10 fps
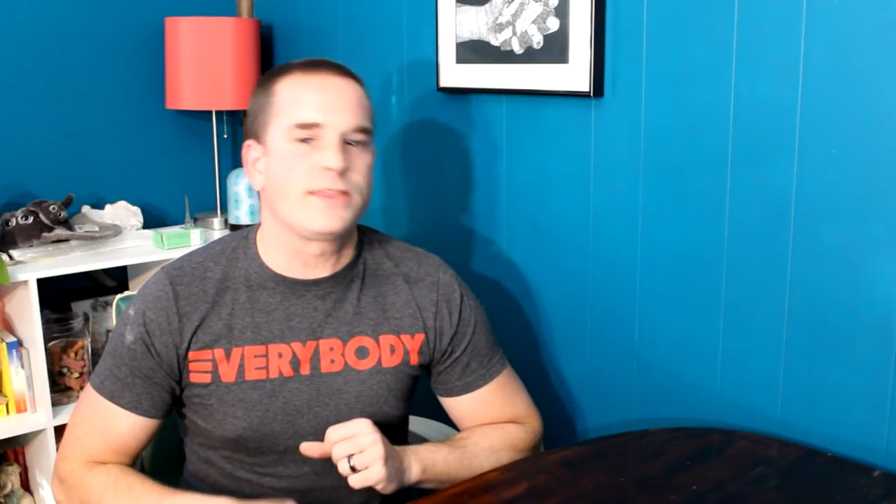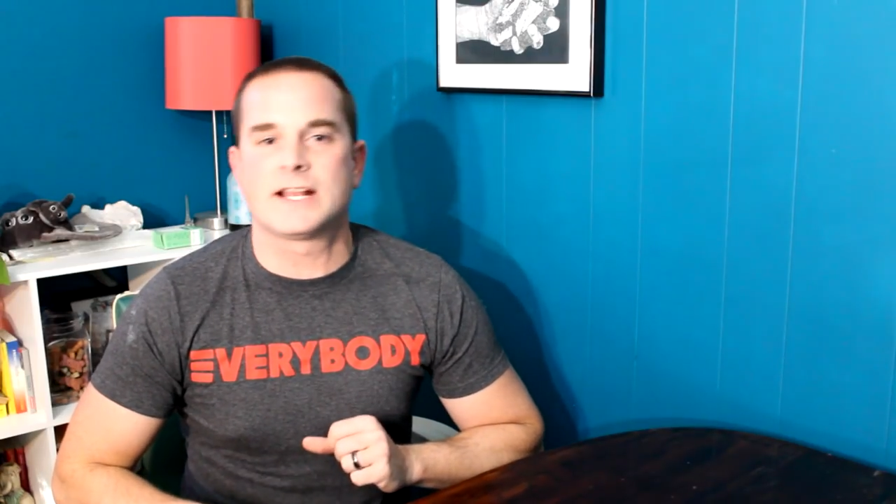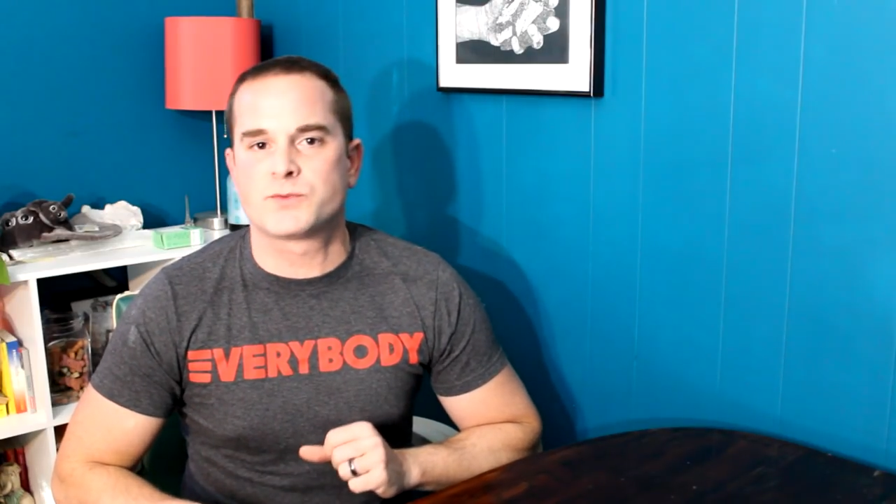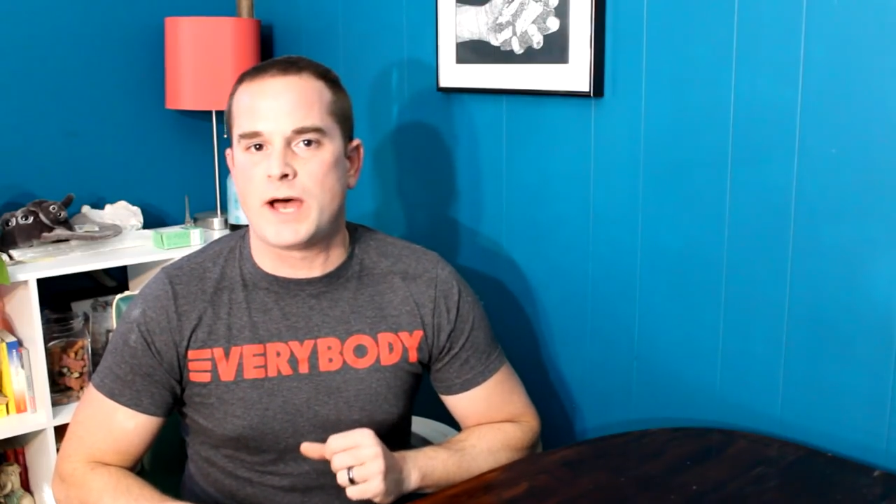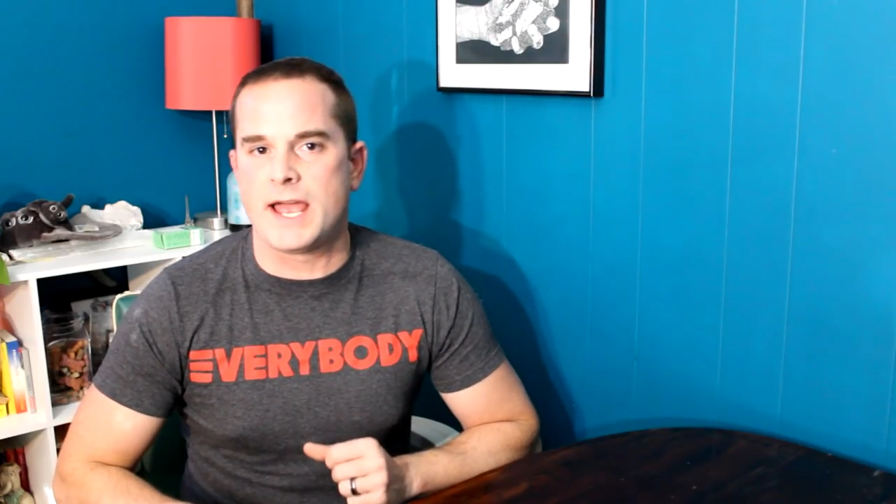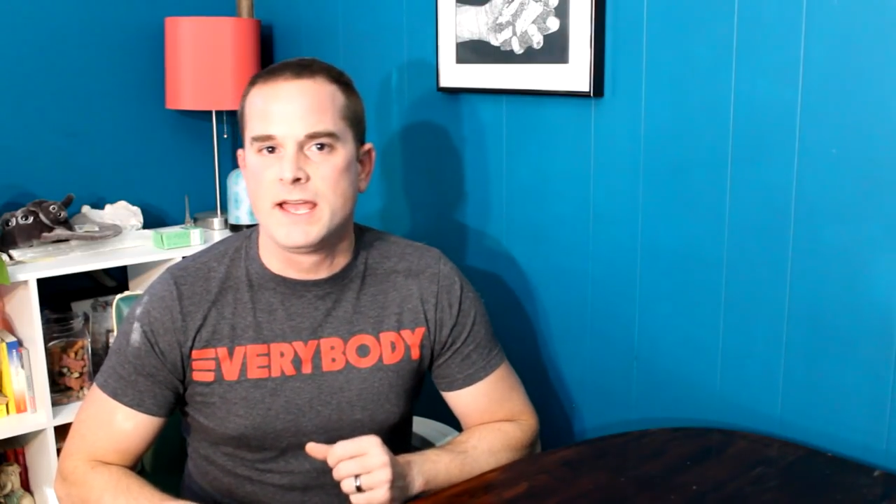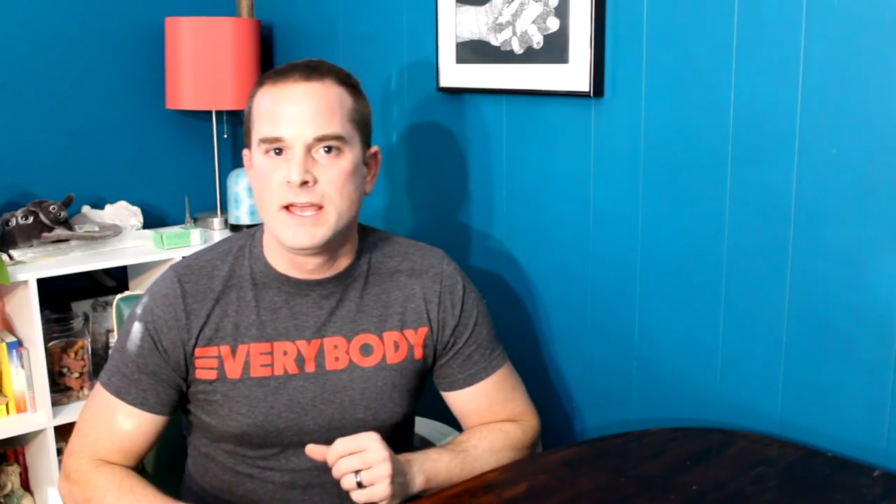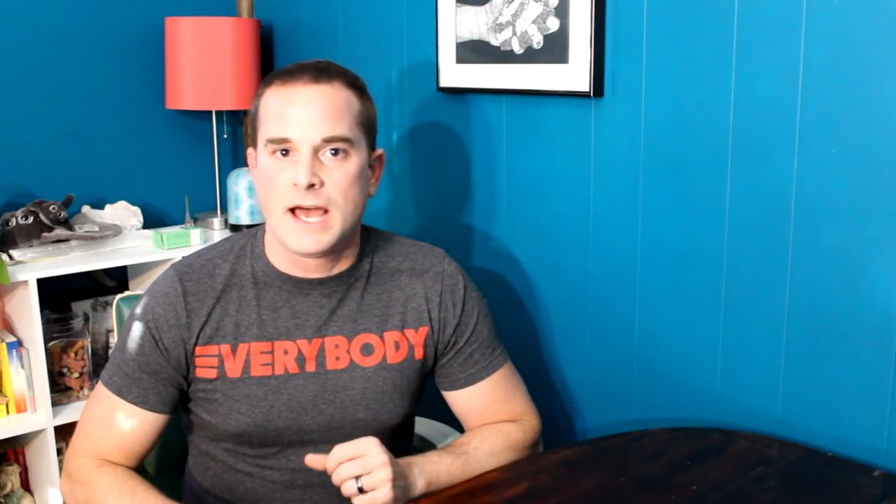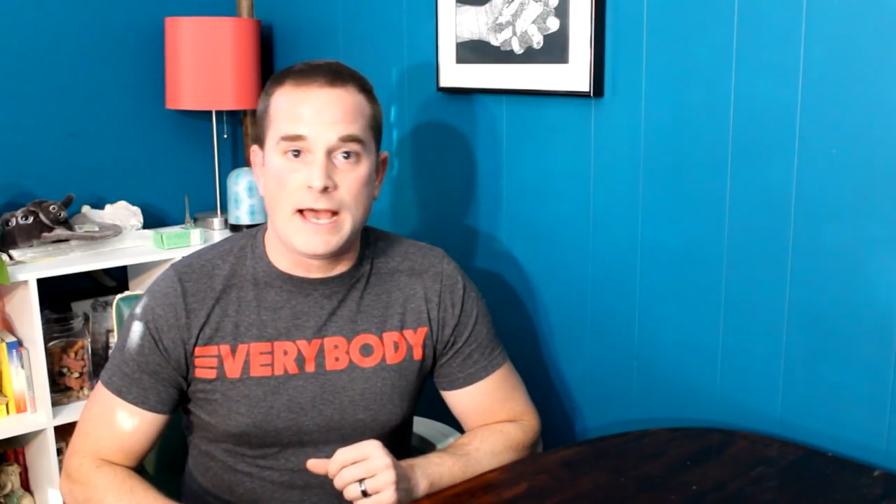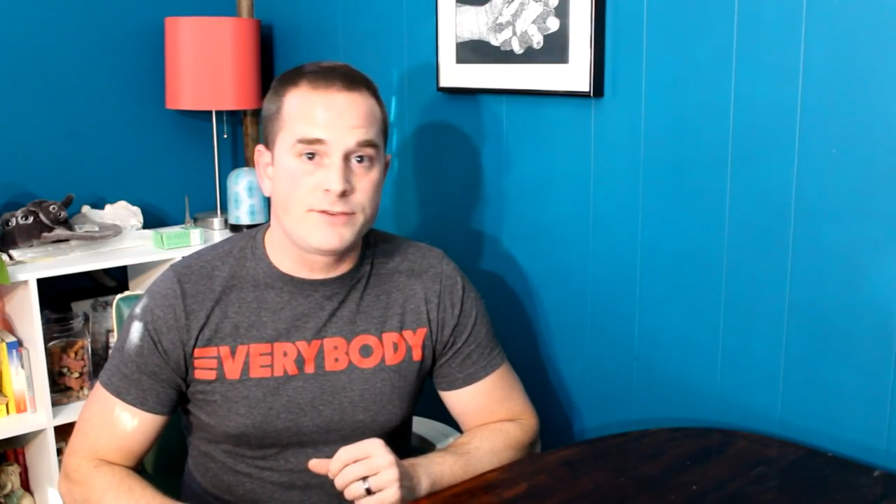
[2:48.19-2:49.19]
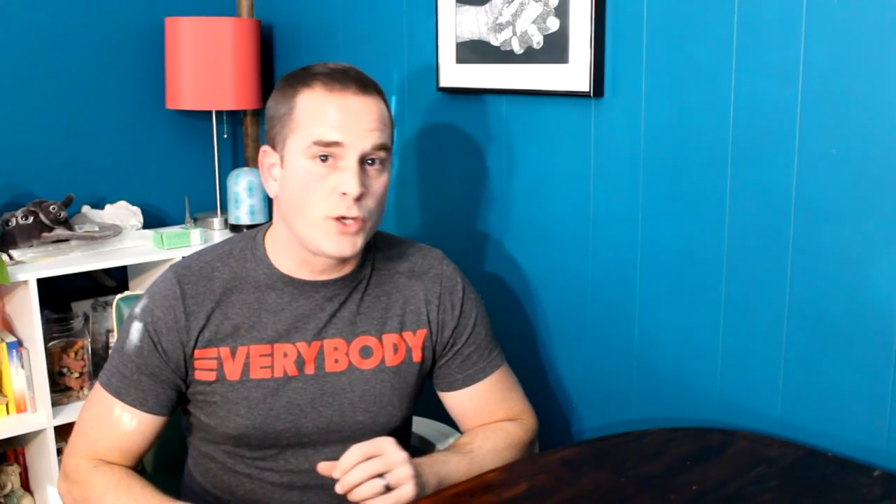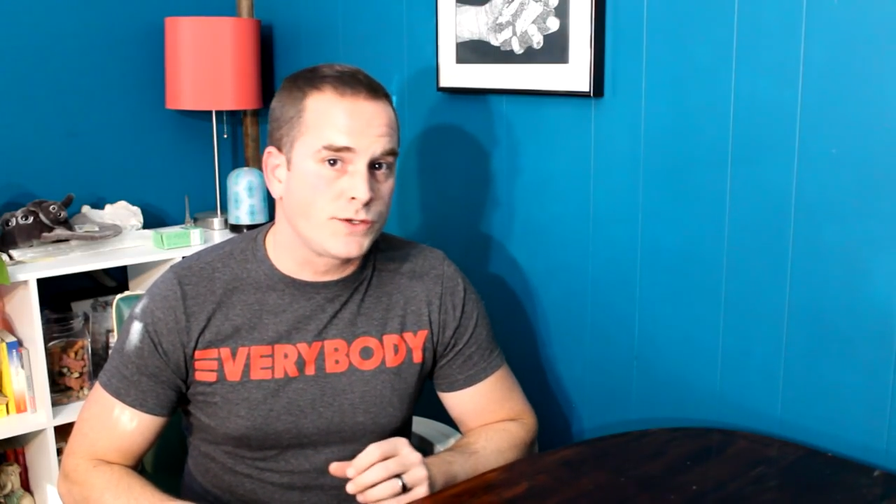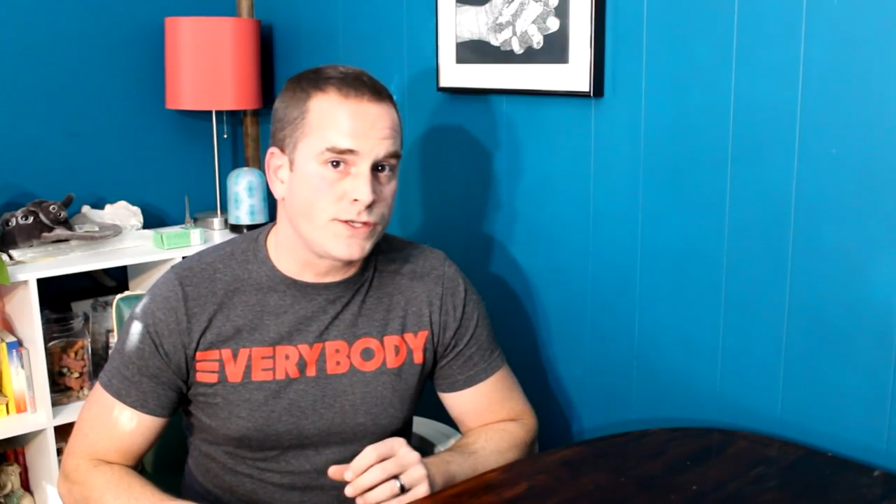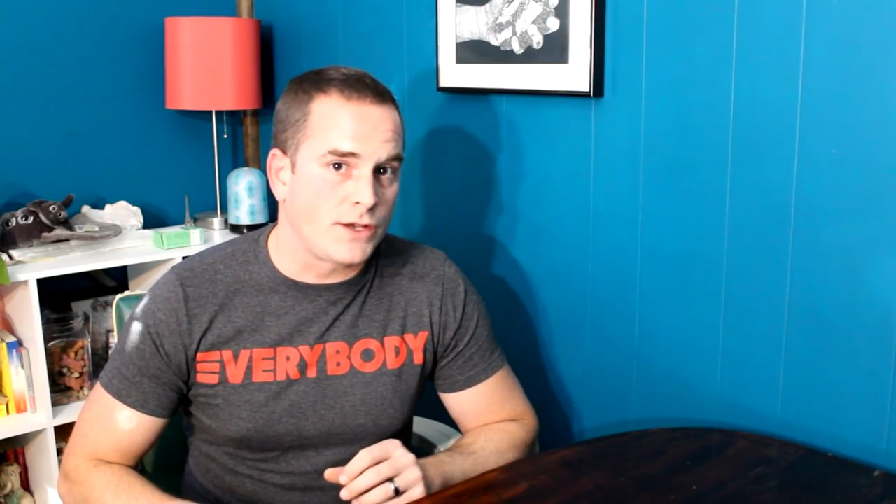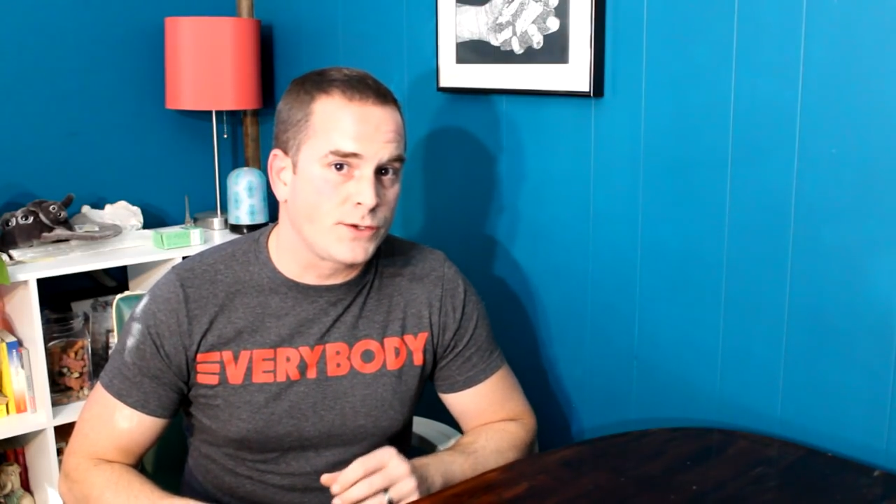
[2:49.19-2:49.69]
and that's why I've
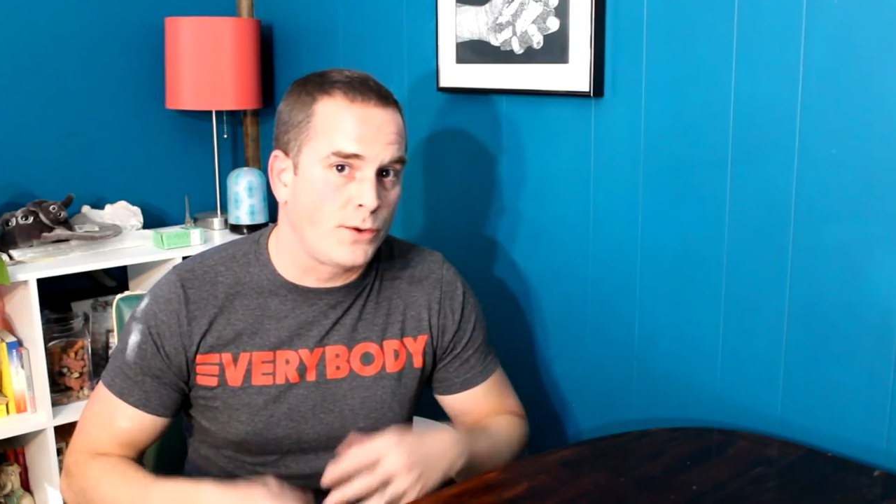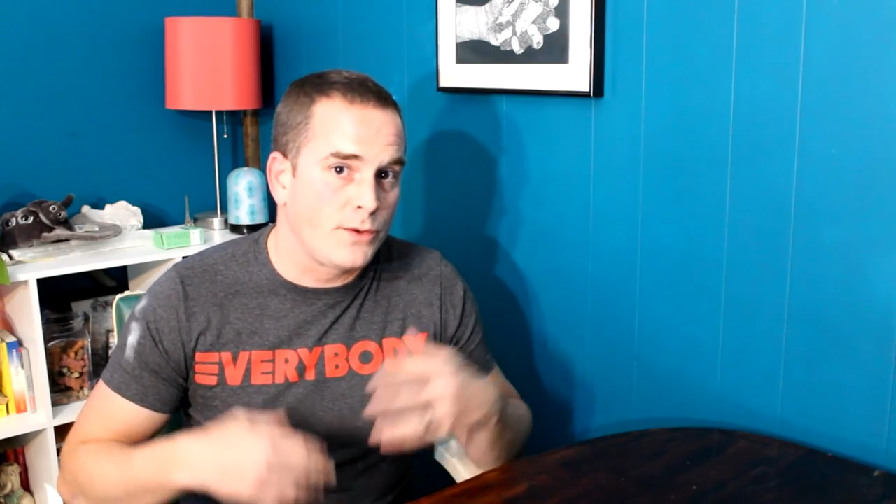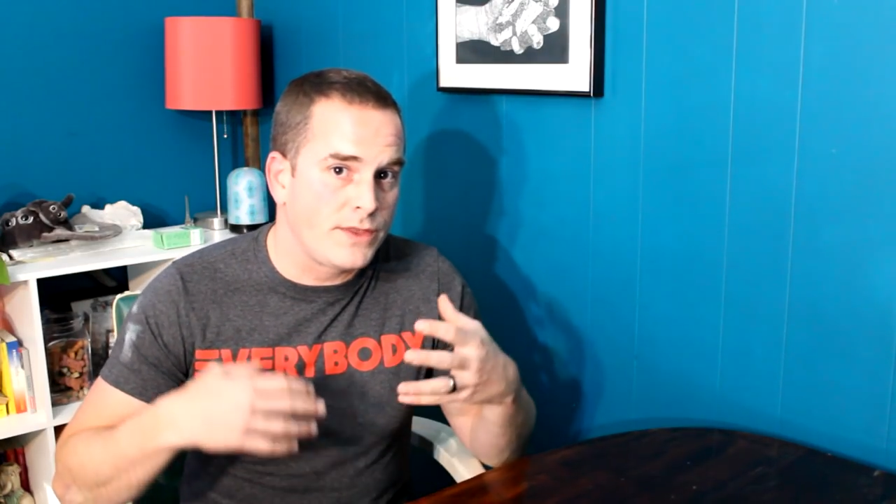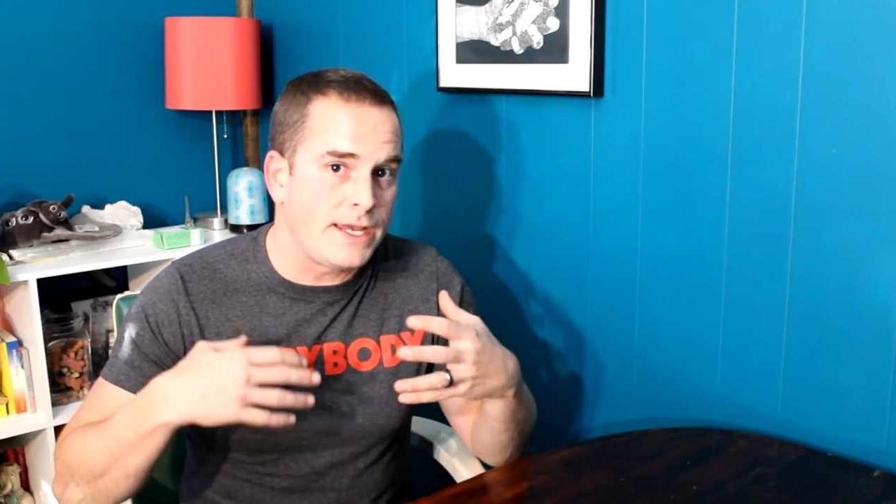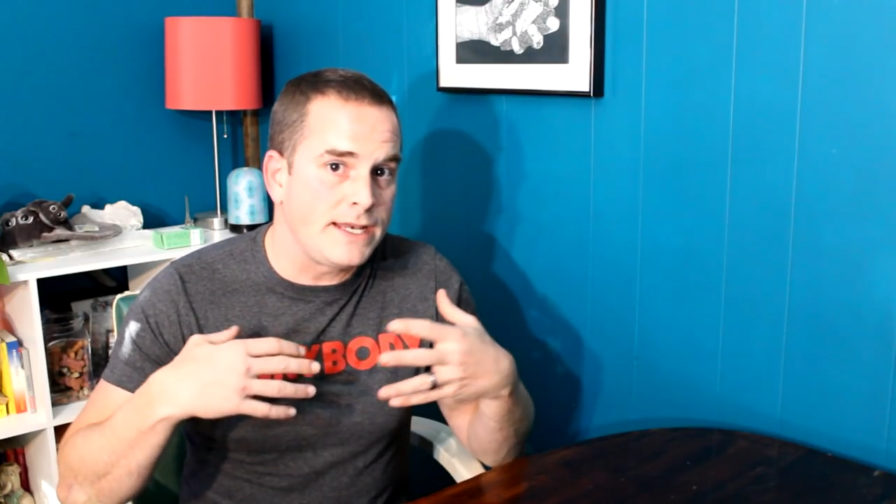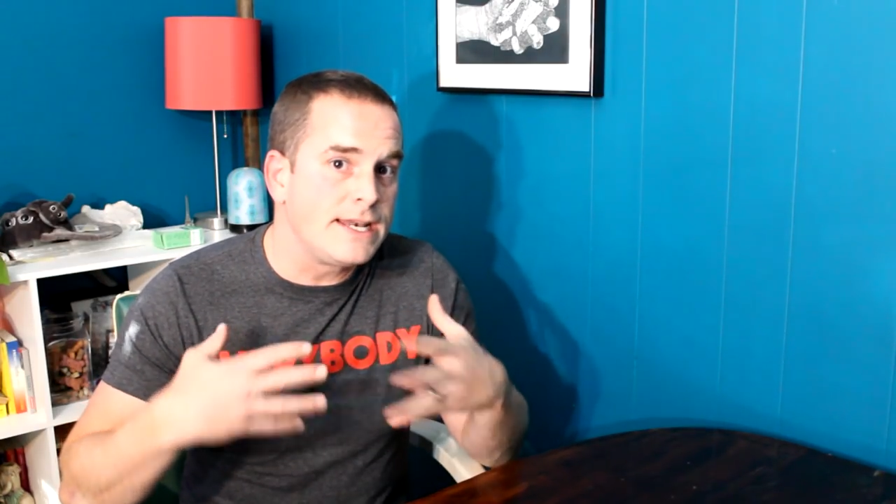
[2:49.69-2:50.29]
chosen also the